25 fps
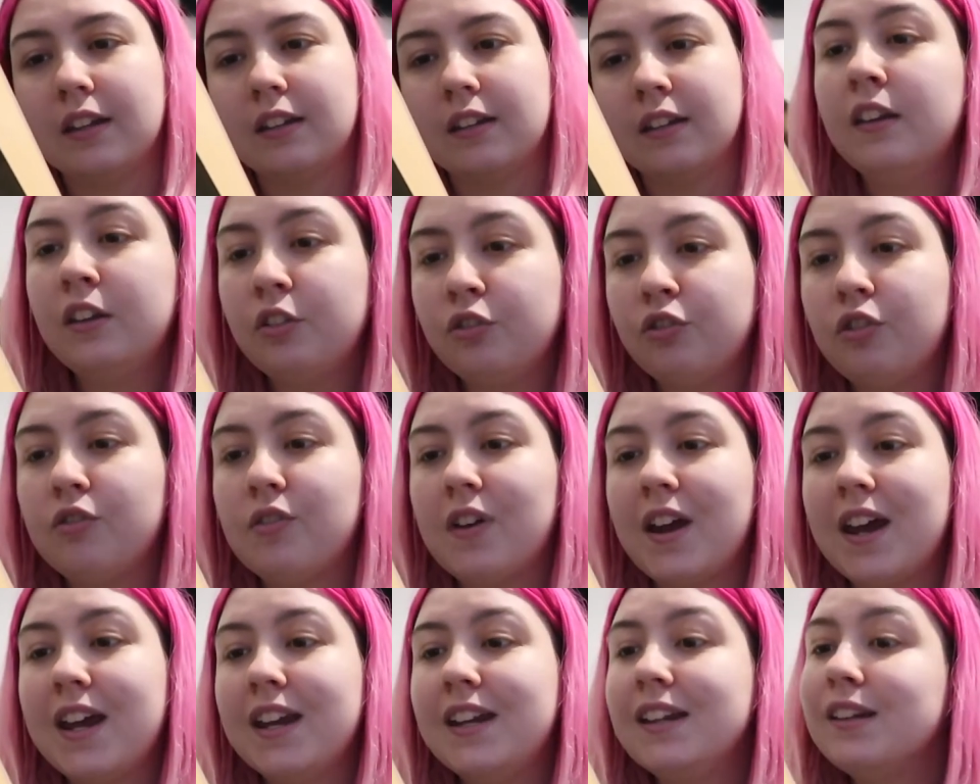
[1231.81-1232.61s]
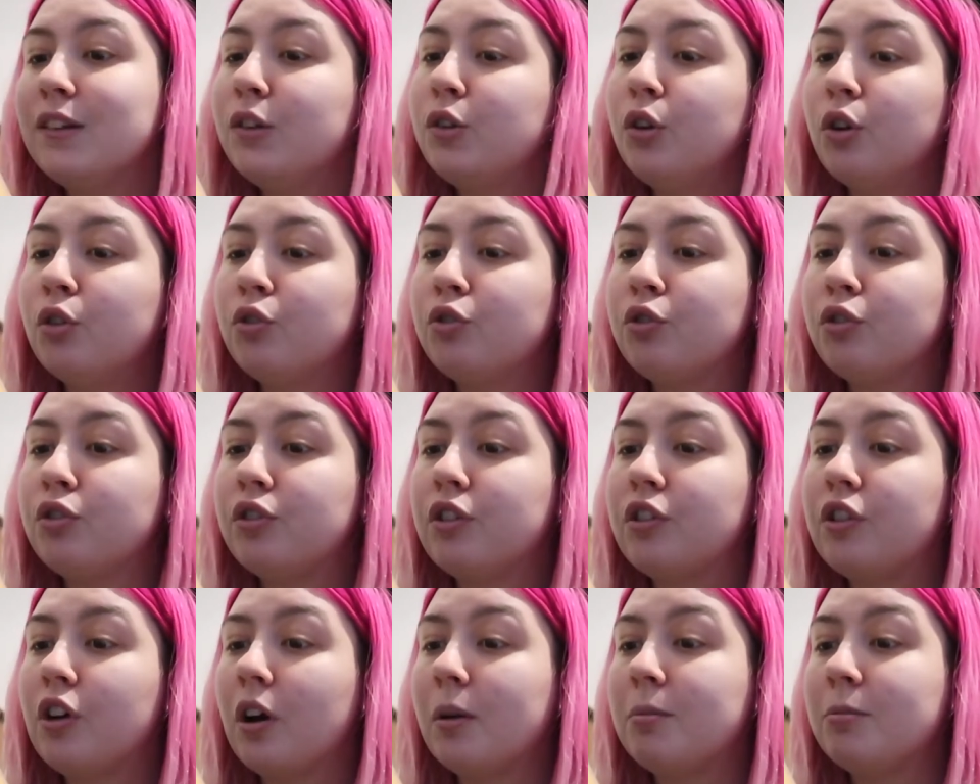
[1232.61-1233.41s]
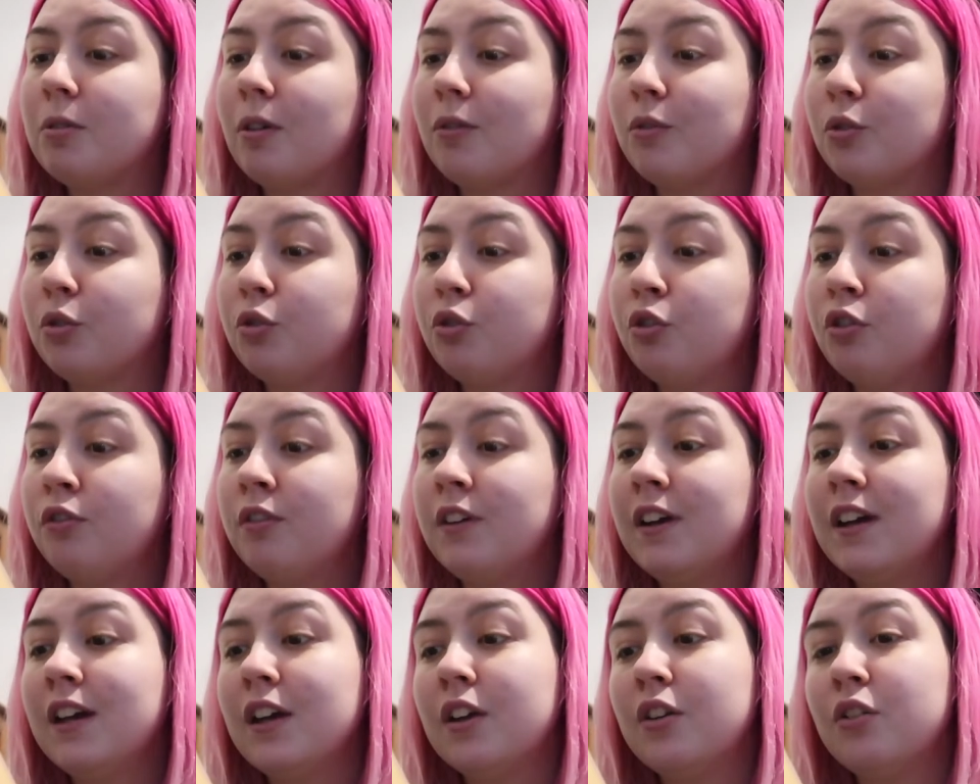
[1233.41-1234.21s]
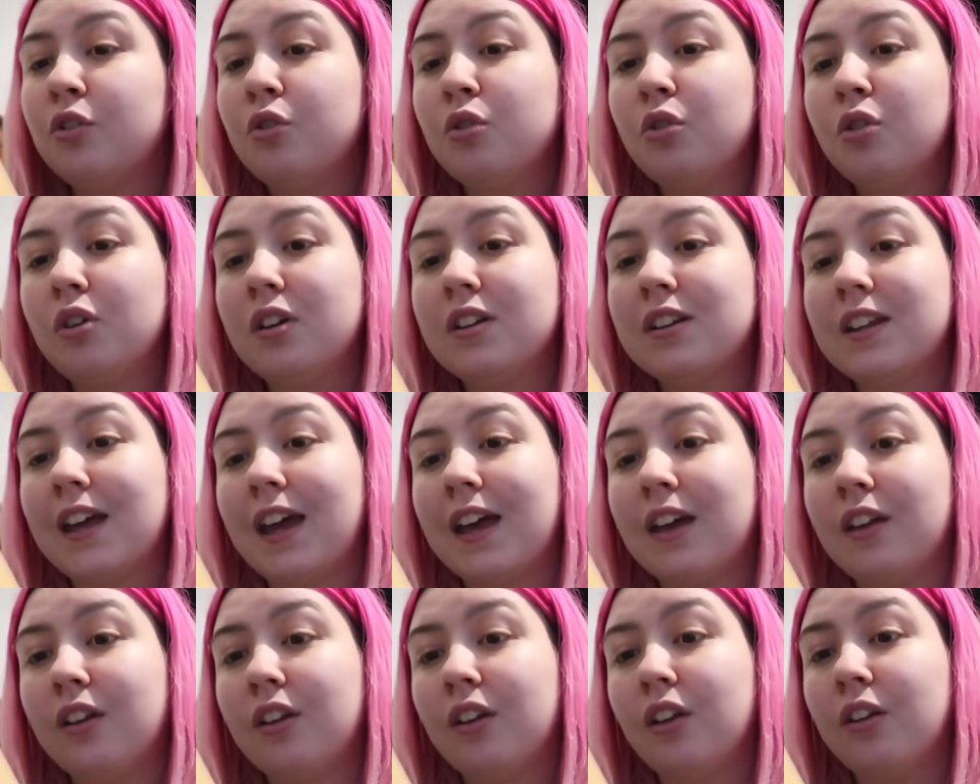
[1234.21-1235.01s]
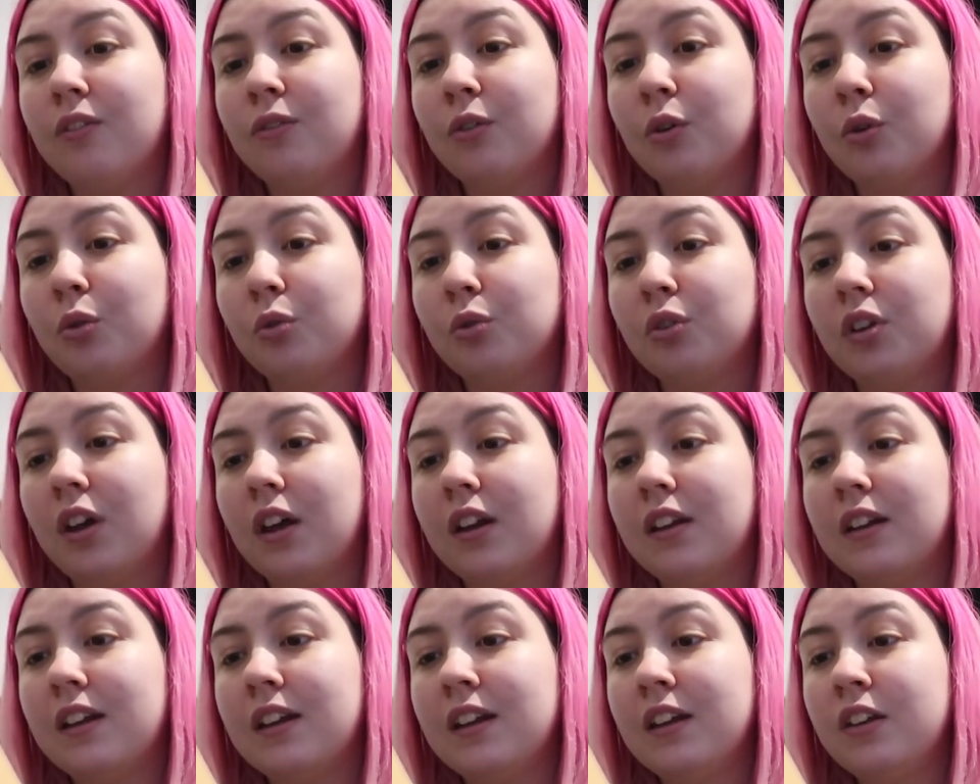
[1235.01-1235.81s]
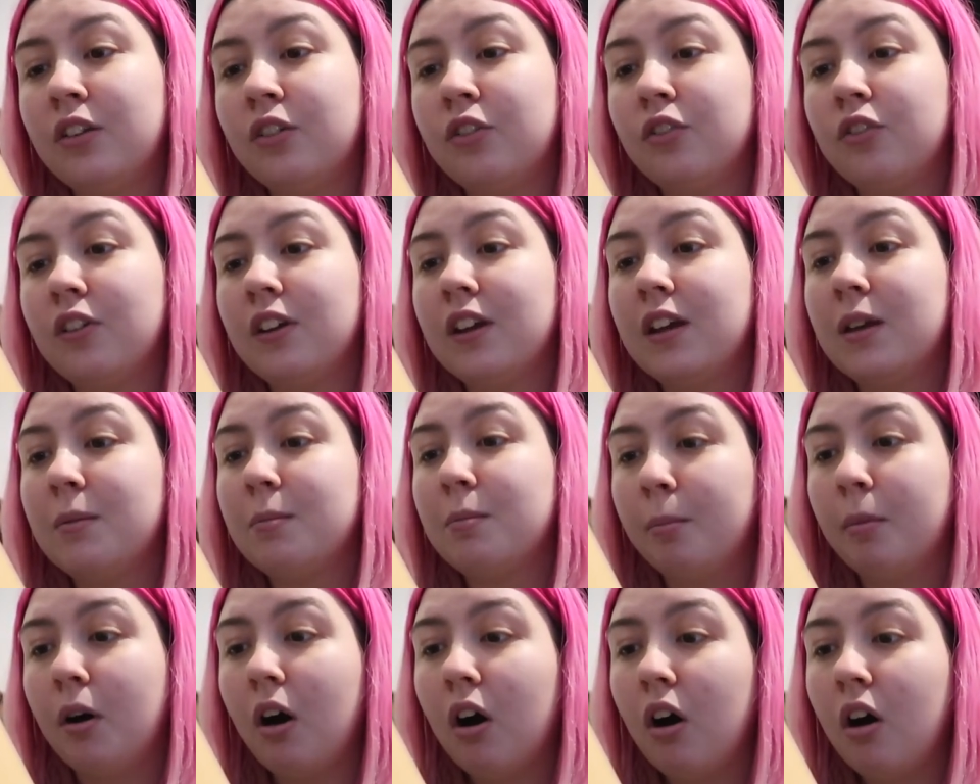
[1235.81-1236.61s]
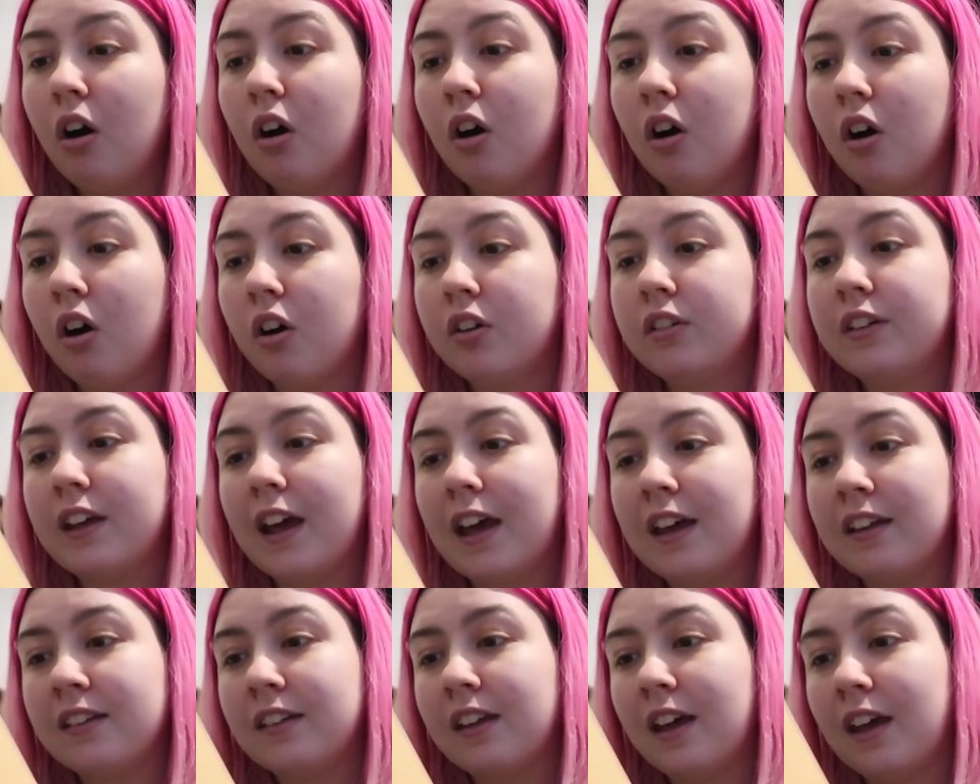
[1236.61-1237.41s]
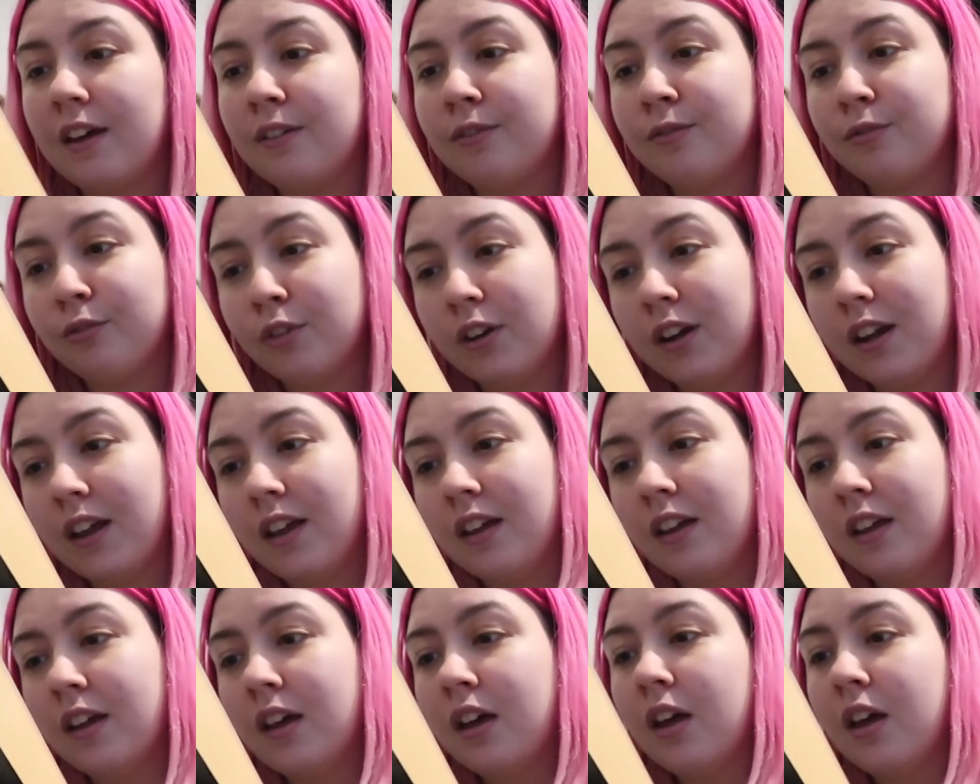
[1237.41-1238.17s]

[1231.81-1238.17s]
Century Rain is not just a time travel story, nor a tale of alternate history, part hard SF thriller,